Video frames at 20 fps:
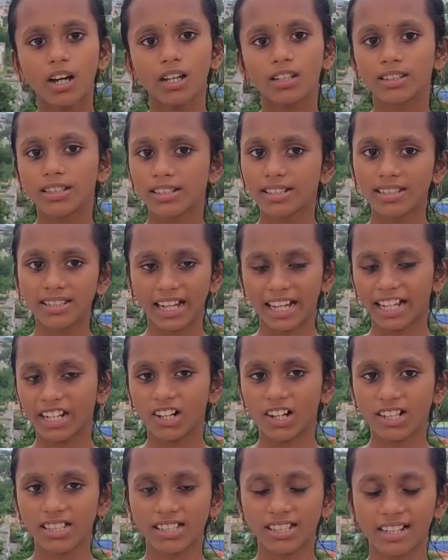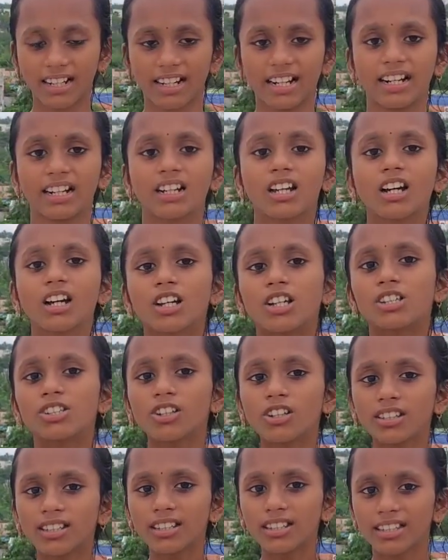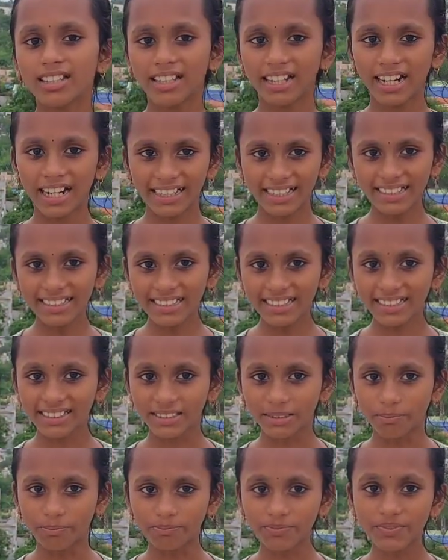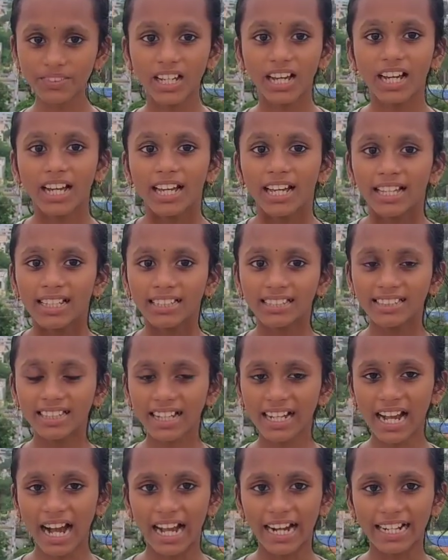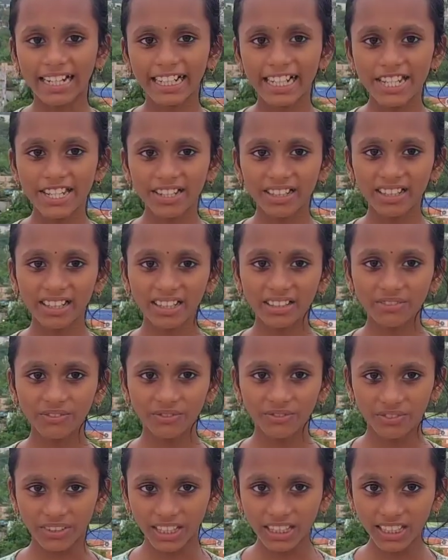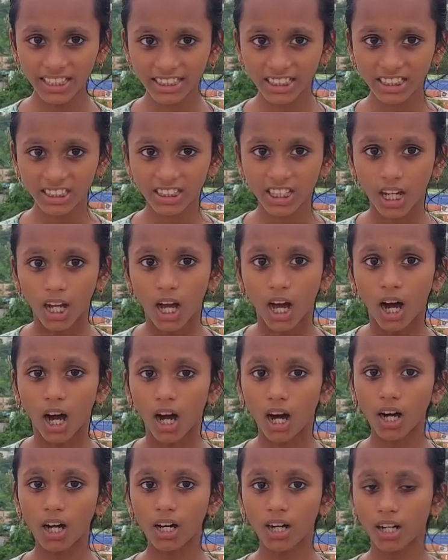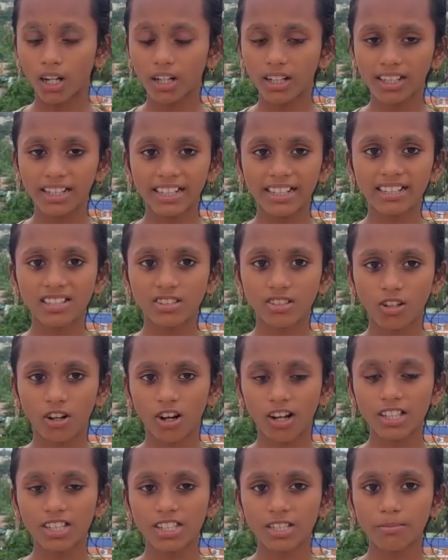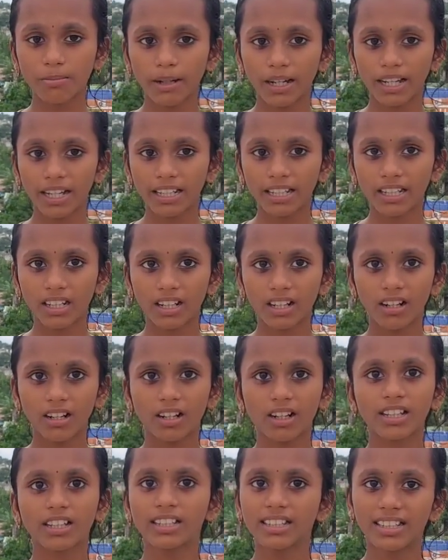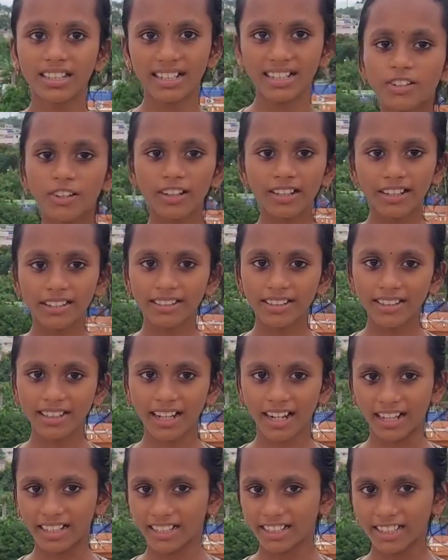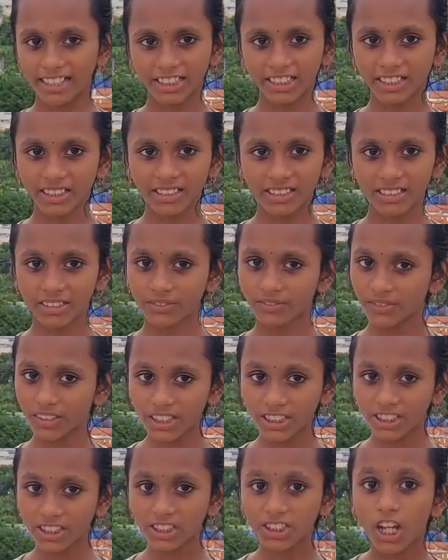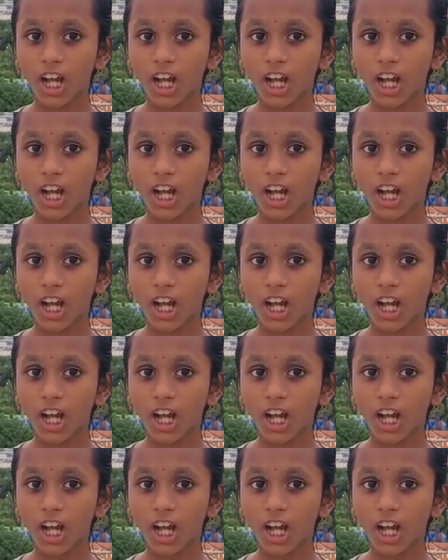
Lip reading: this thyroxine gland. So this cretinism is the condition in which it is caused by it is a condition in which